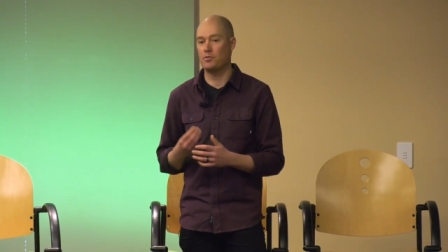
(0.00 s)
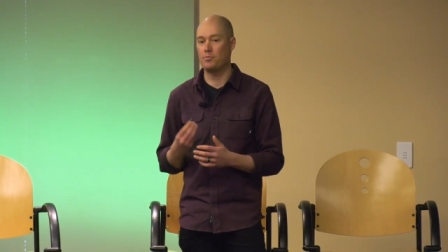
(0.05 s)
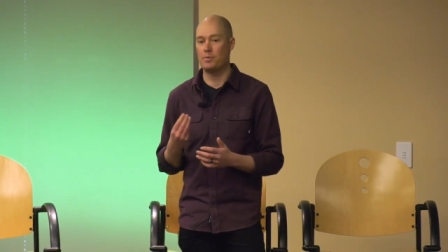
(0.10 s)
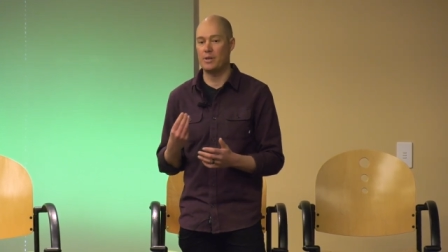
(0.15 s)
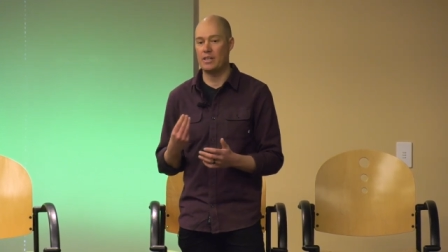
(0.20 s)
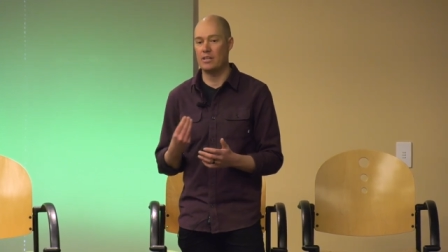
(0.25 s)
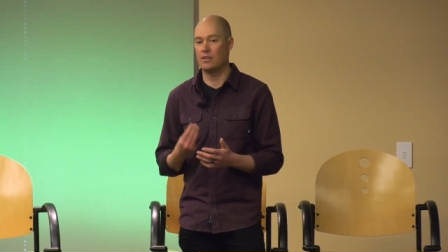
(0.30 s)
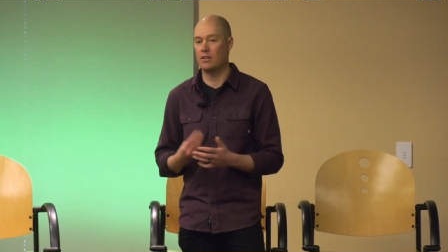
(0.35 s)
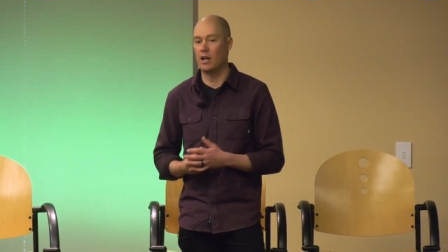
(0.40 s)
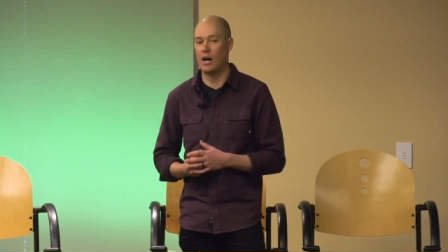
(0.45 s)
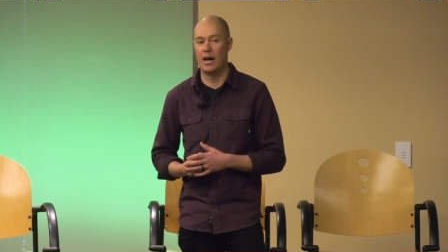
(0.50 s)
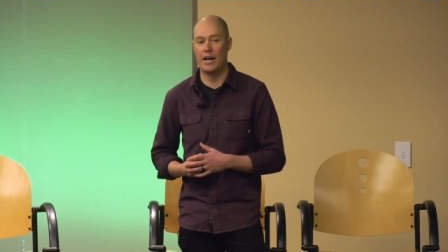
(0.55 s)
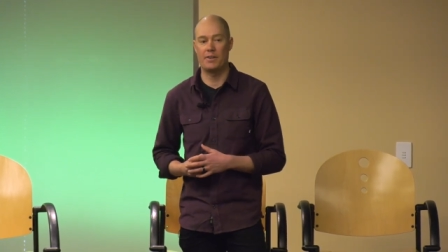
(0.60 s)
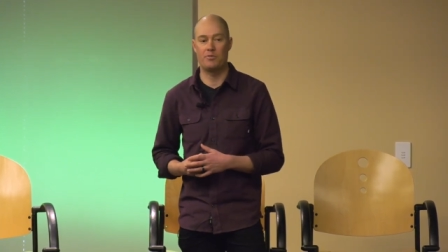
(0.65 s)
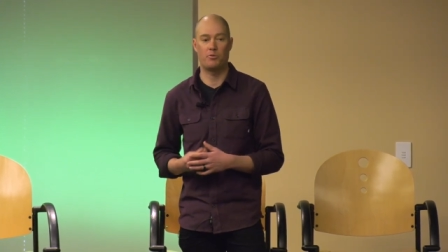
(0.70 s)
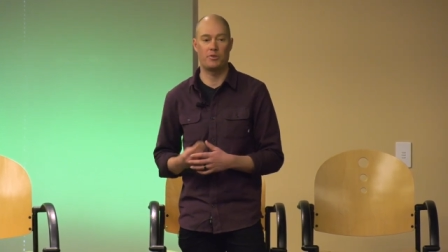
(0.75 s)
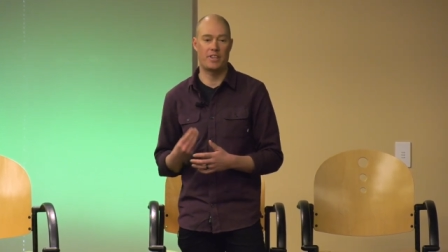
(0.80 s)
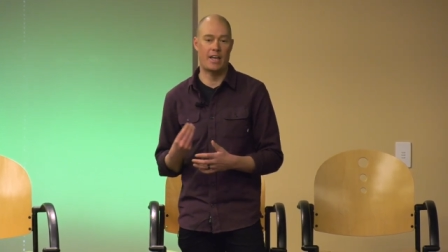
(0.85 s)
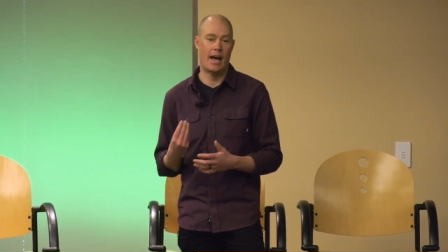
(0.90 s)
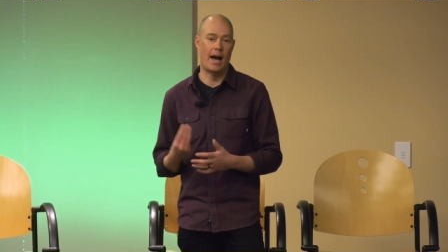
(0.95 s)
to be in
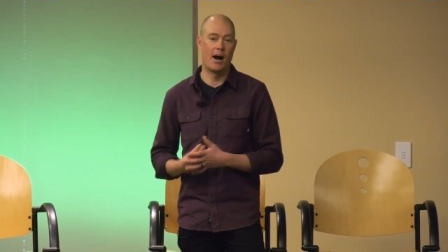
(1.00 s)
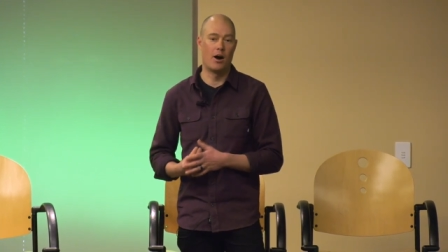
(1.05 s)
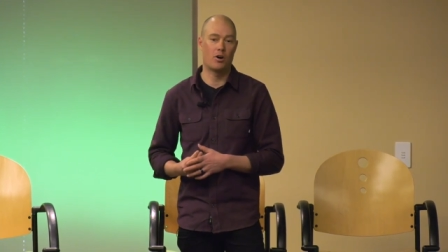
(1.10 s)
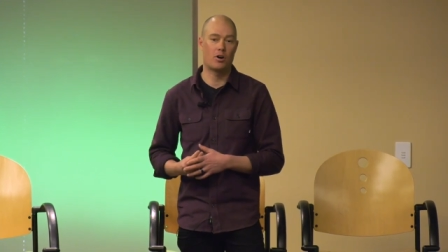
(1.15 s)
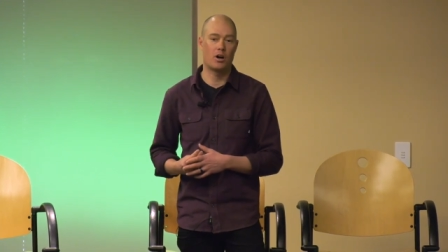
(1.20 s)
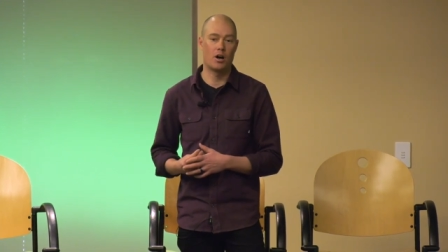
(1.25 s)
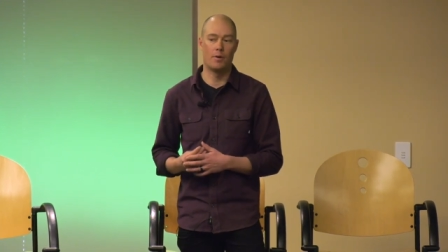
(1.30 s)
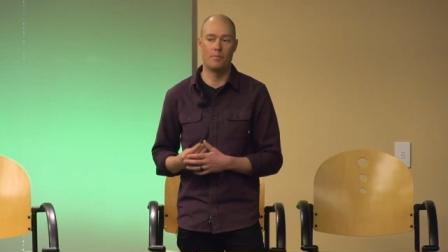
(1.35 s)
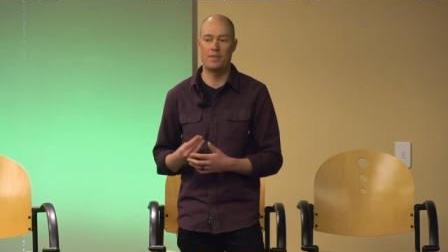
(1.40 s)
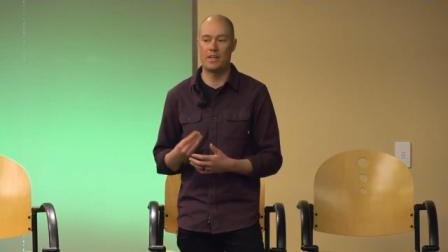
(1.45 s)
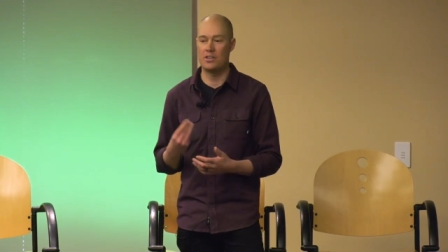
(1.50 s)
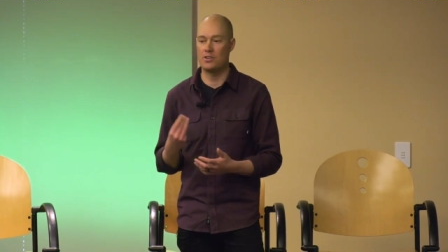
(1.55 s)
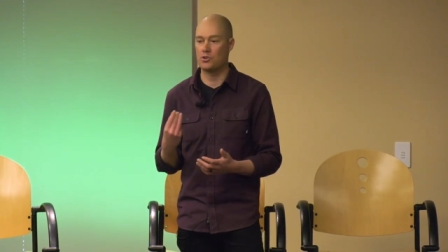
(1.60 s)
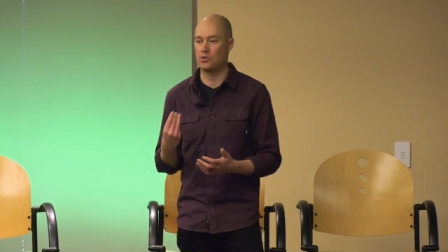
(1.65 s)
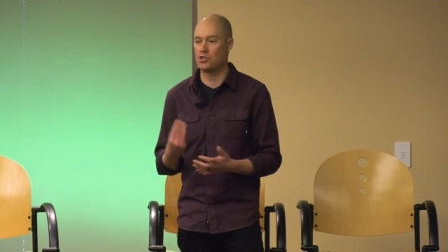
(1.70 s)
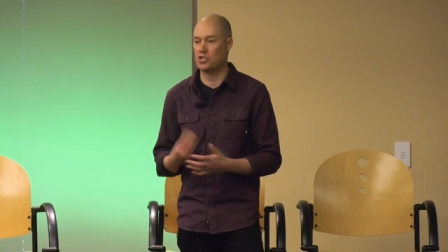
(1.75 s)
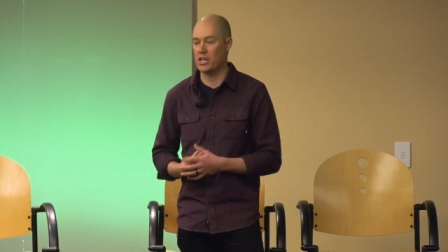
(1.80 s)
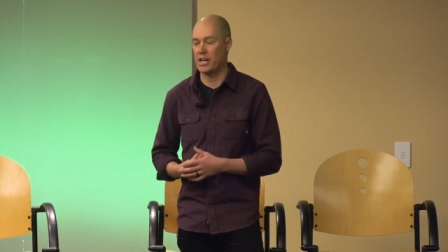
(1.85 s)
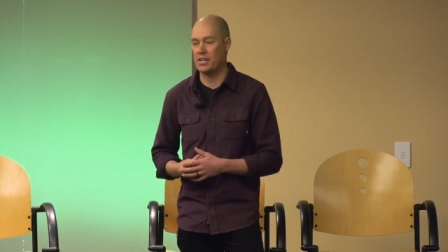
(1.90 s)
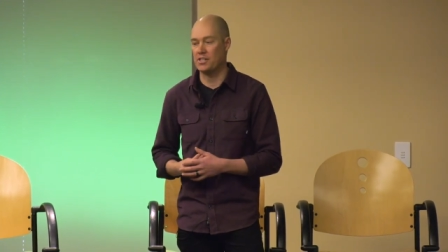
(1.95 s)
line with the outcome that
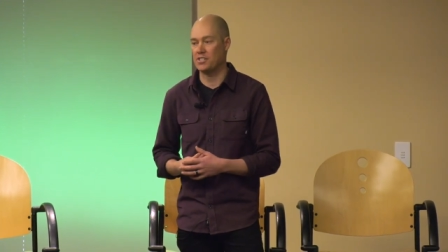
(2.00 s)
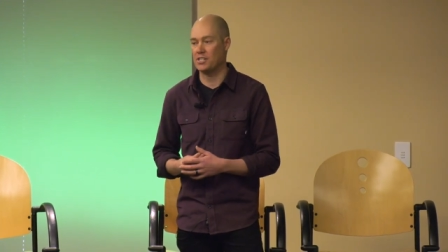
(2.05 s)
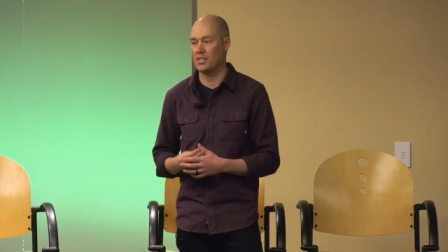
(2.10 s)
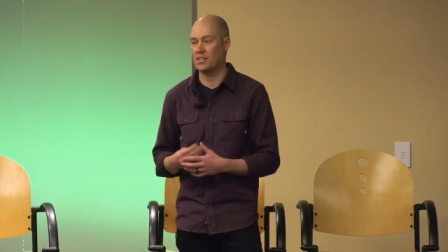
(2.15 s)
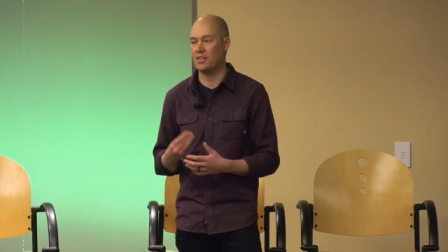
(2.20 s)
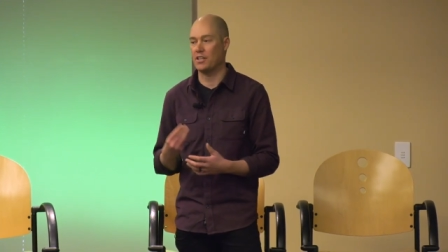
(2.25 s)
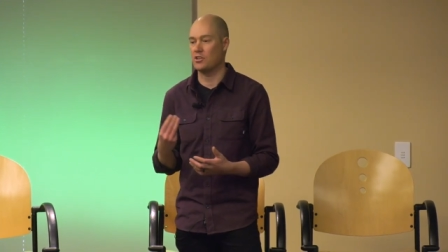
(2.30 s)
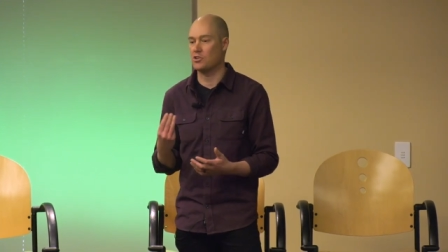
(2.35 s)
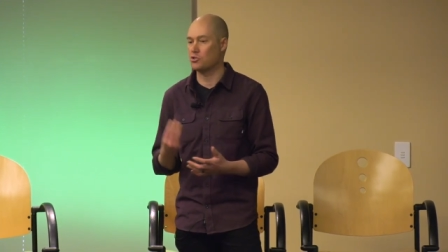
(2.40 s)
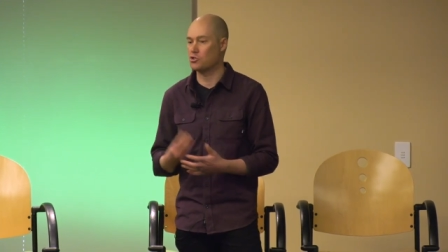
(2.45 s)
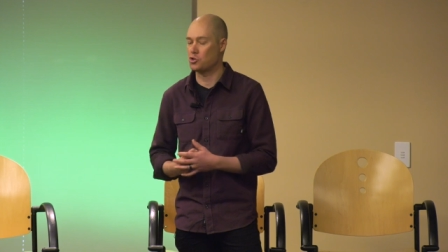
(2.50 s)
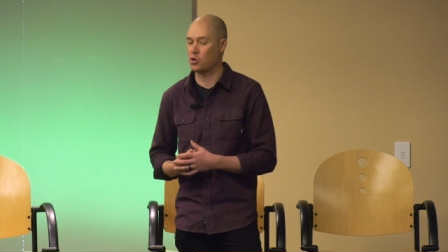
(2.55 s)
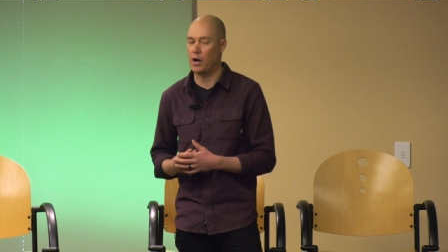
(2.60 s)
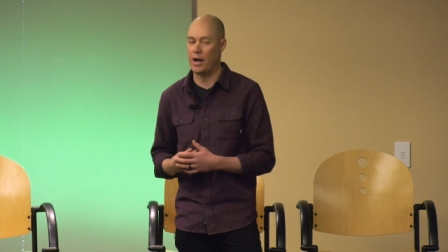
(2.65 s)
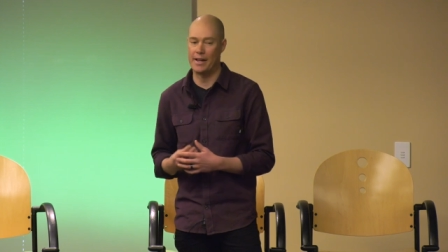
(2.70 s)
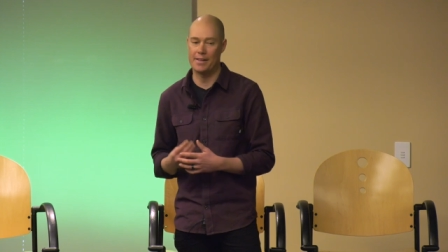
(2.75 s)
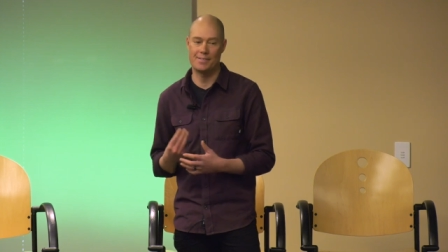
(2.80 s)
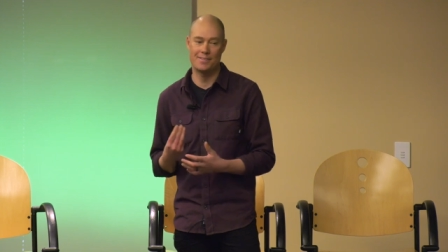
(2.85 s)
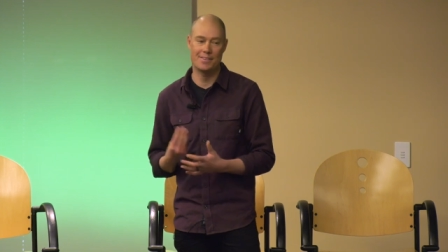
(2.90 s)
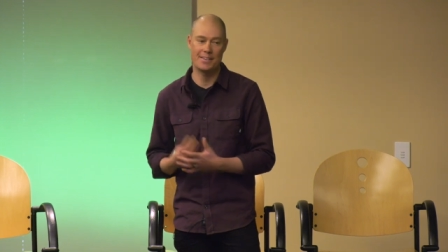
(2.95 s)
you're chasing, that you're
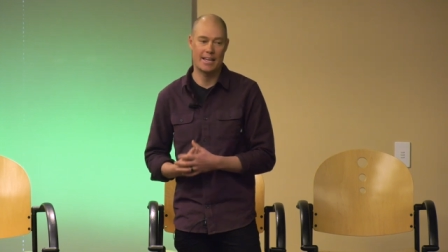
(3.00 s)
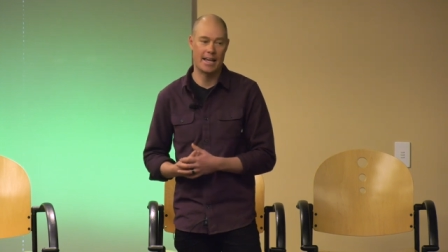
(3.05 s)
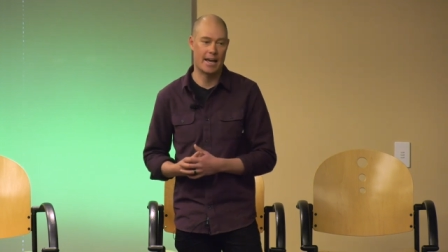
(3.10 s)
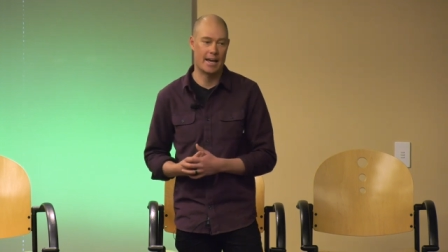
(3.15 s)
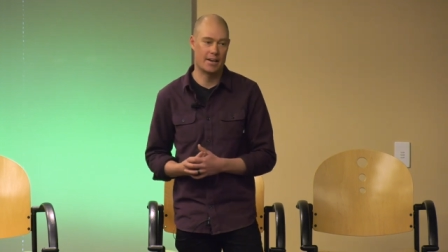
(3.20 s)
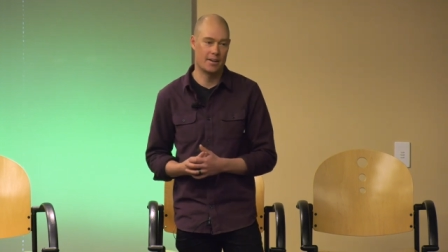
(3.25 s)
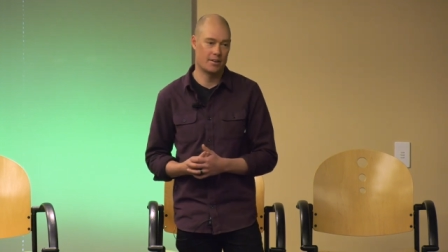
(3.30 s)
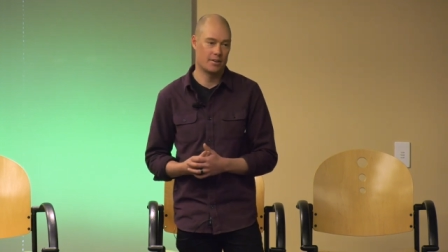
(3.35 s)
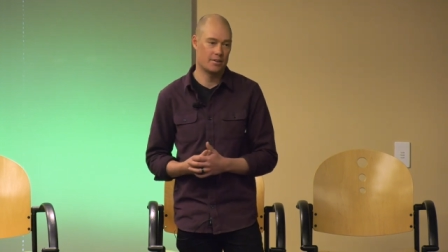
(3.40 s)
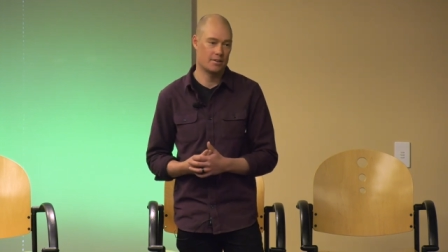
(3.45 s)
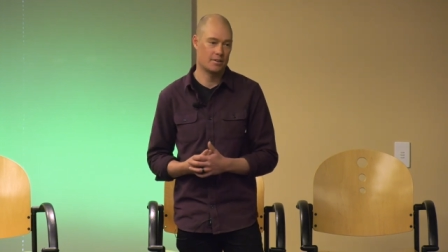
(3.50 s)
trying to get.